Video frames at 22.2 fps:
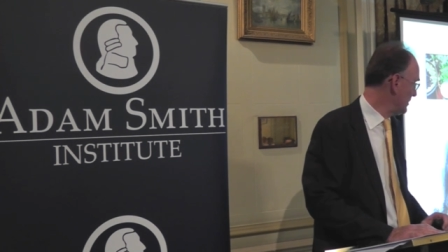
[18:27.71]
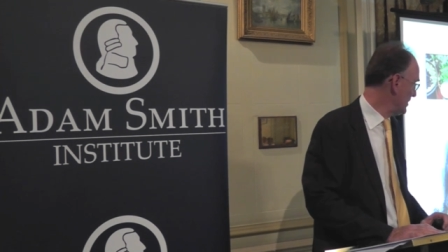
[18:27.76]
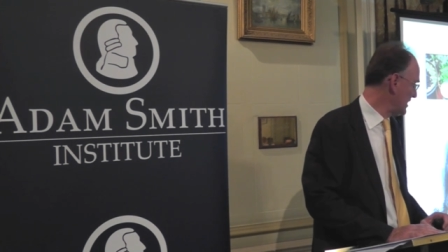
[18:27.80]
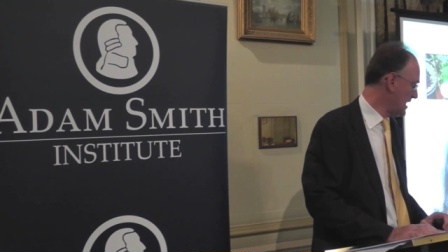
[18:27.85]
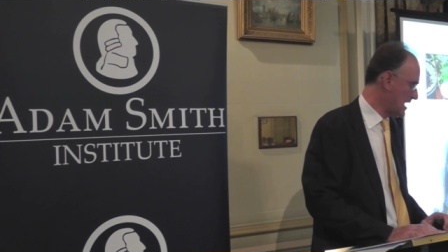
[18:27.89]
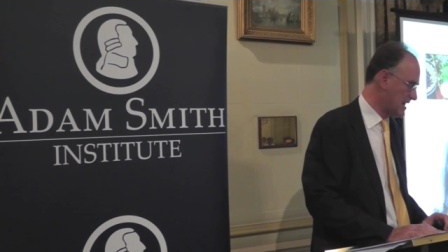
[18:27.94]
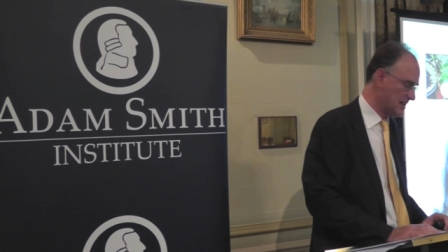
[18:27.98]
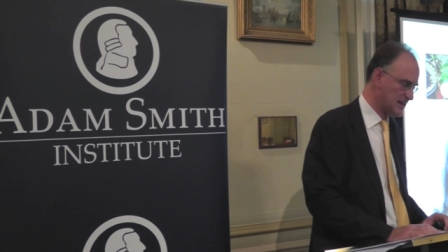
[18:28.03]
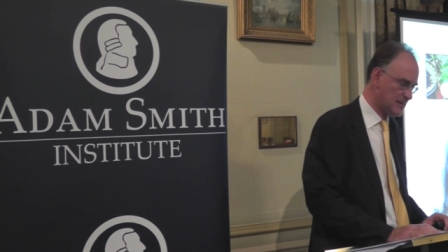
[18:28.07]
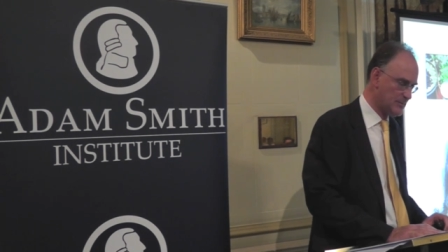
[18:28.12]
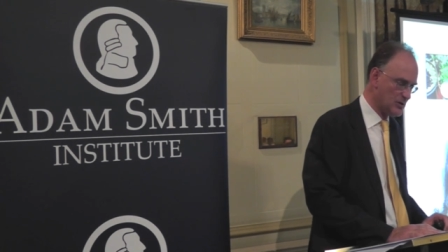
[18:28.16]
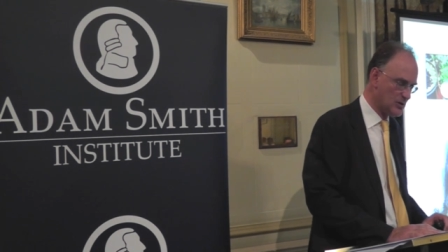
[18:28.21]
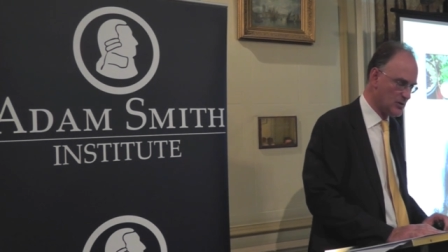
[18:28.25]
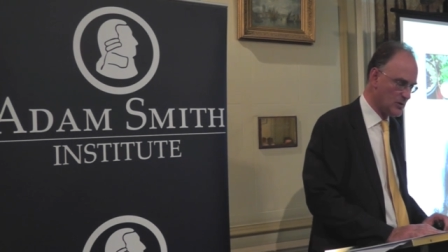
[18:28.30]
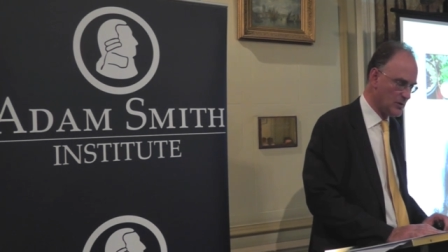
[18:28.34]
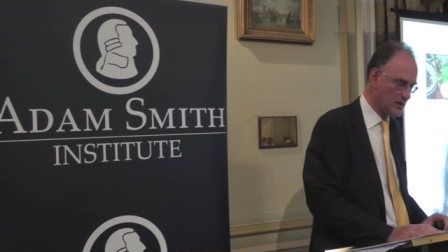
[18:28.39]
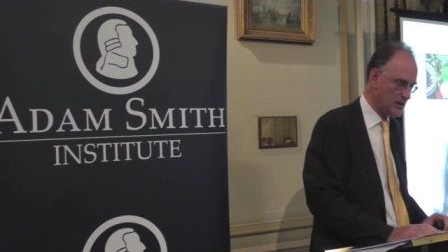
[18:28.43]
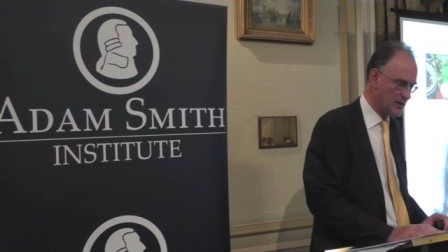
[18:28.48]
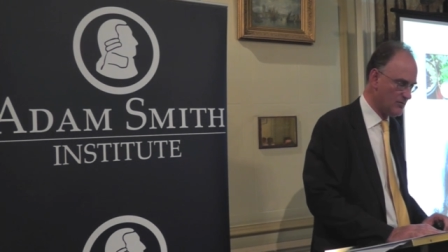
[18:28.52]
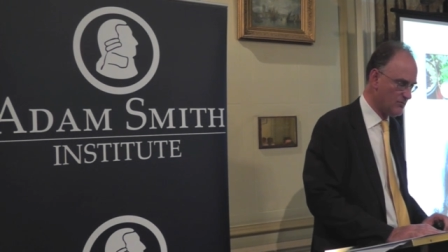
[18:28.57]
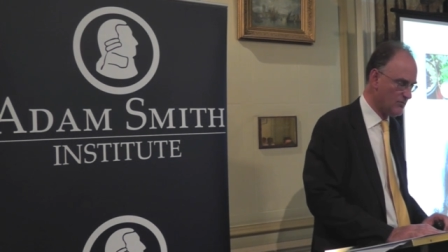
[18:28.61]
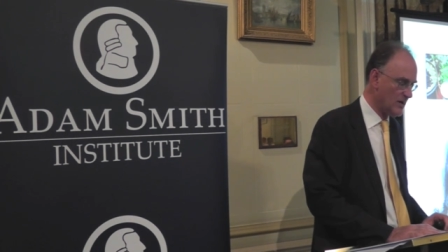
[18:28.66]
but that's
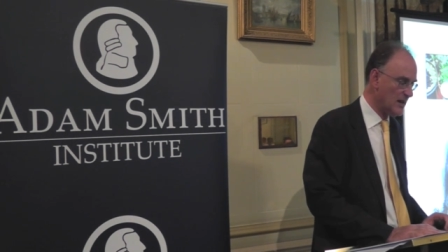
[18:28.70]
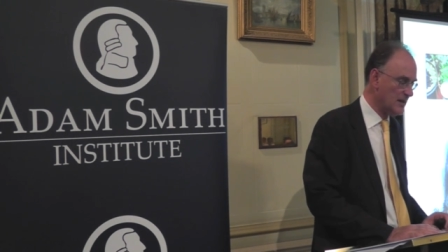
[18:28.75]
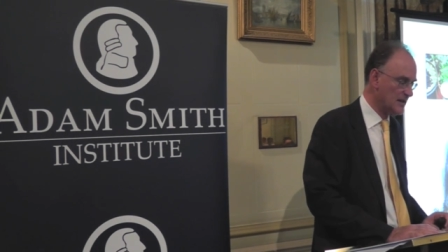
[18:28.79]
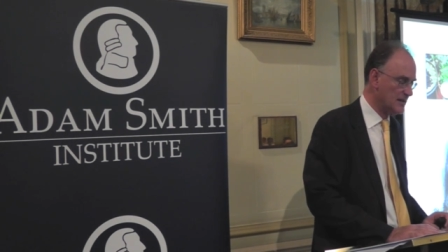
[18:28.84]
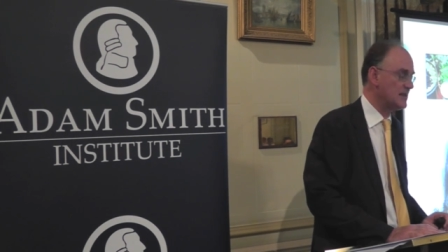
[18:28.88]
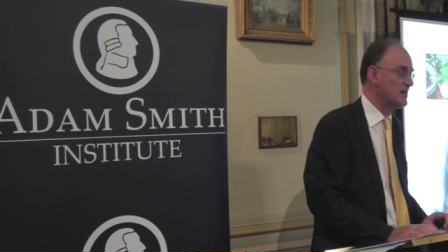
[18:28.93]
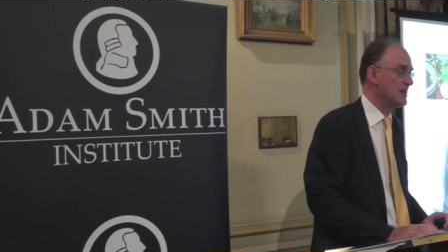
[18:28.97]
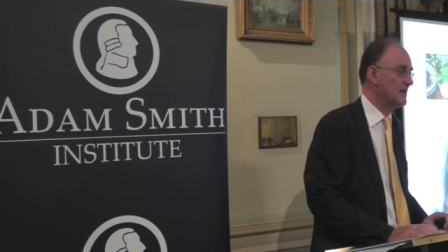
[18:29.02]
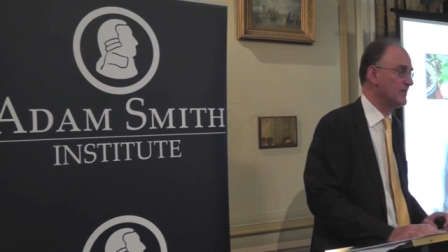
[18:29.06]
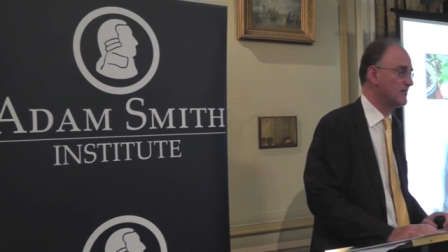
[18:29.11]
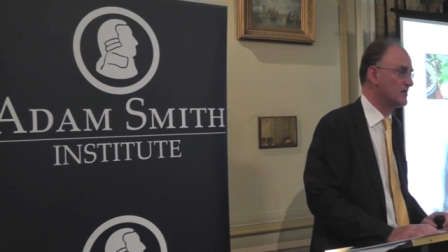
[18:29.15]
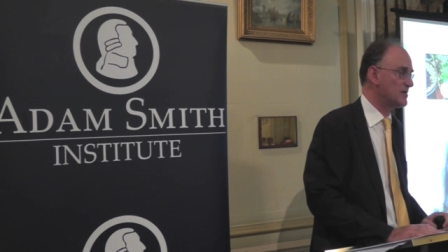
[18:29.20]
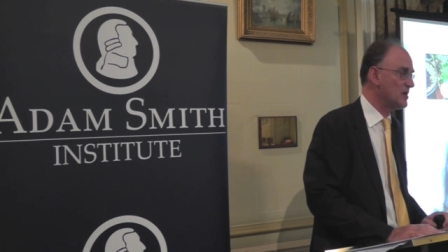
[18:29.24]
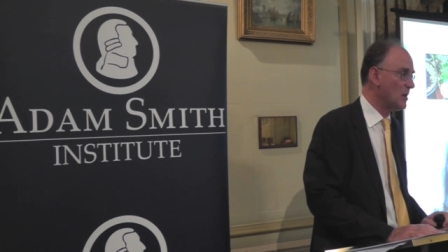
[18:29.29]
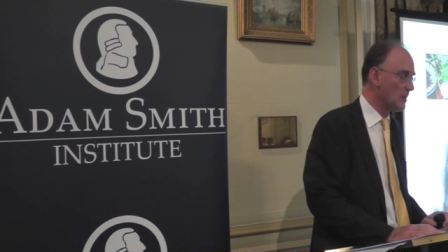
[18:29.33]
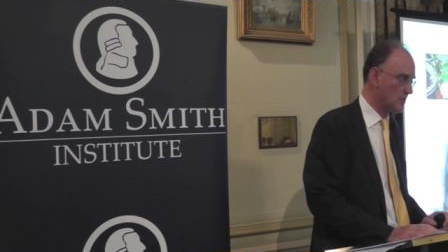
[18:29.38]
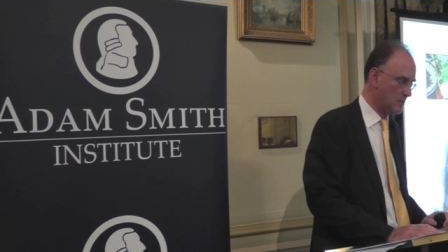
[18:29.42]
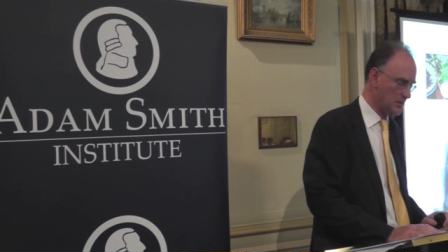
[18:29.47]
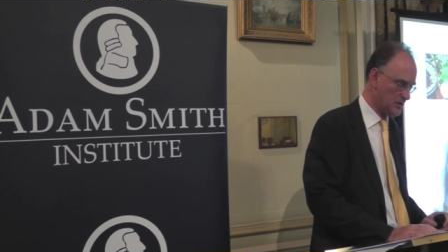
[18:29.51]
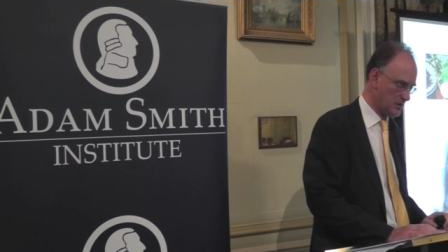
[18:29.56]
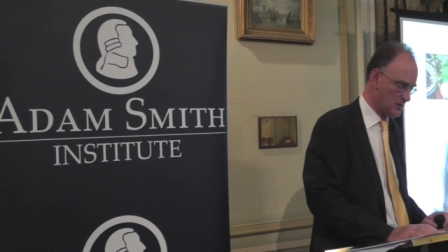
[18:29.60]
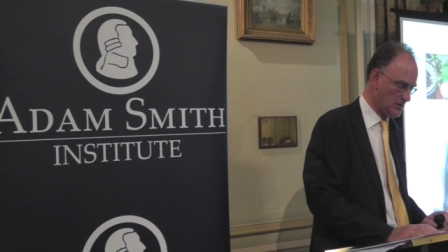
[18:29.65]
between relatives,
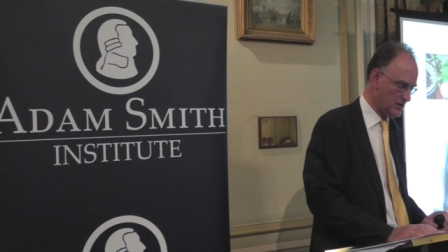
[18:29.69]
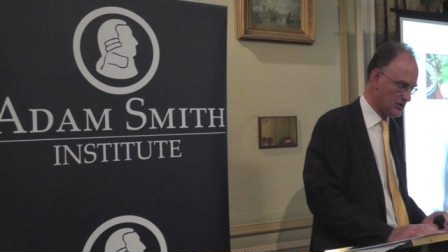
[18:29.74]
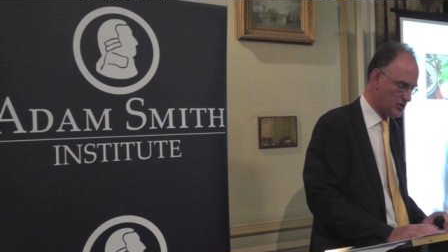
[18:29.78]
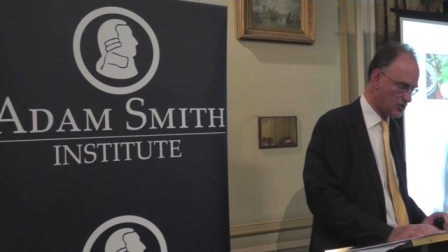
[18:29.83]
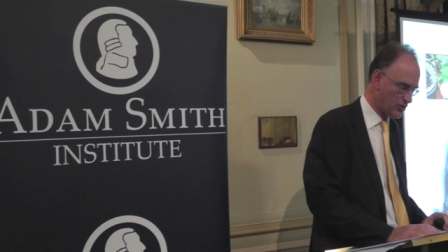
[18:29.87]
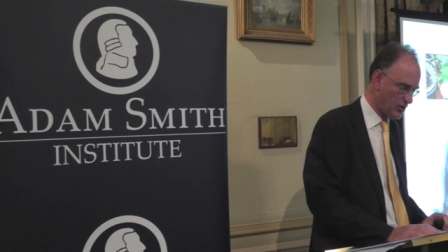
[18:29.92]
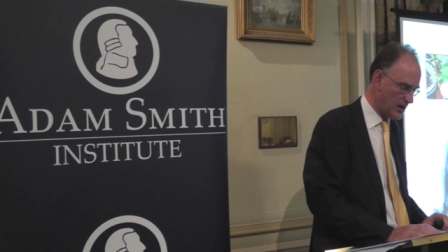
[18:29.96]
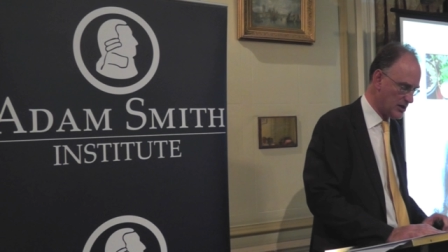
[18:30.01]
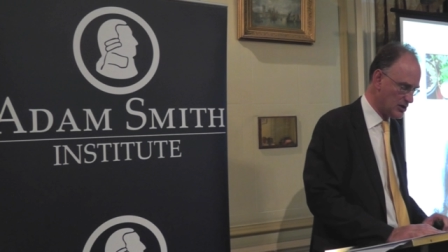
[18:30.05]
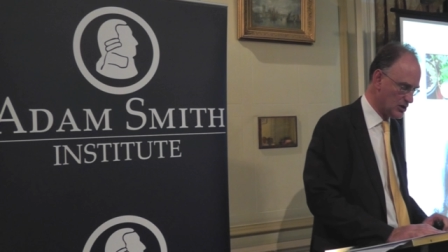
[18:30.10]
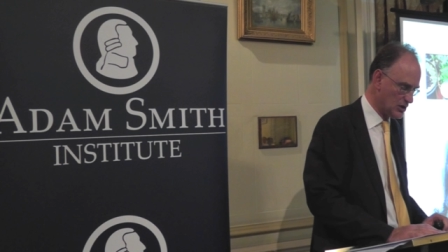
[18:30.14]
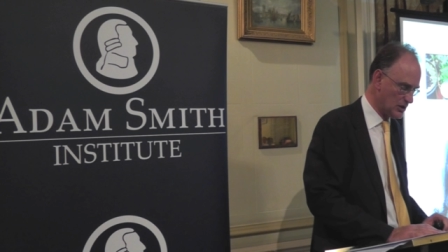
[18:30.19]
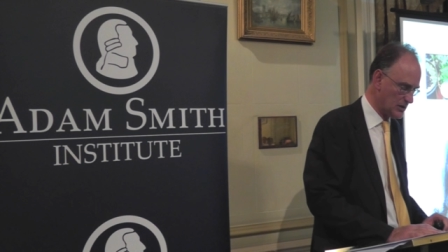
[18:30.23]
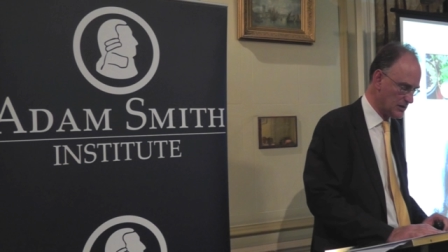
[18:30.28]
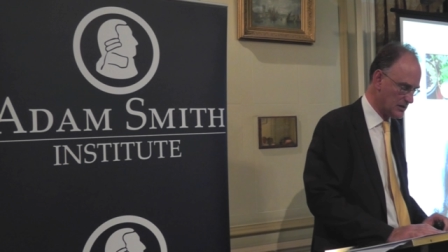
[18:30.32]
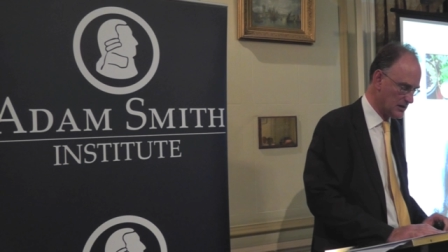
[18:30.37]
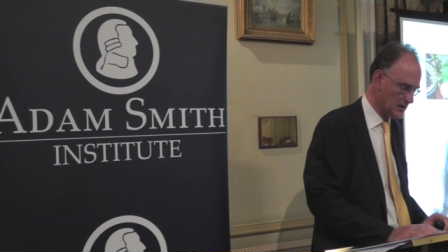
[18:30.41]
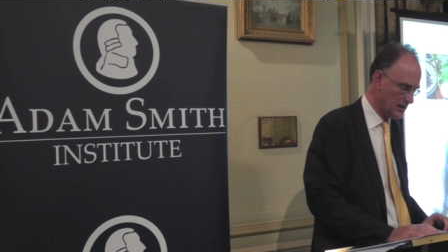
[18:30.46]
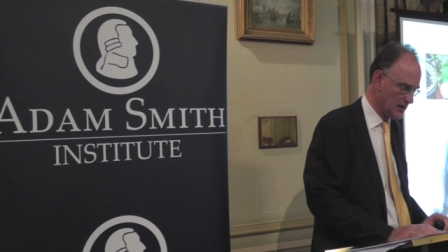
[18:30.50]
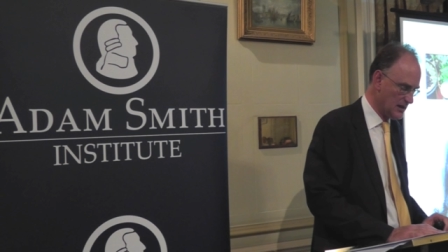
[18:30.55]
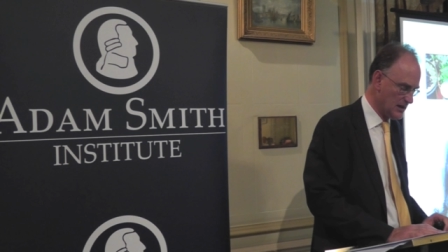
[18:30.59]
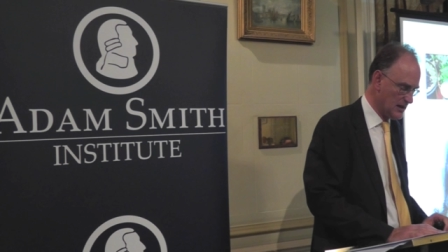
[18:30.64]
not between strangers.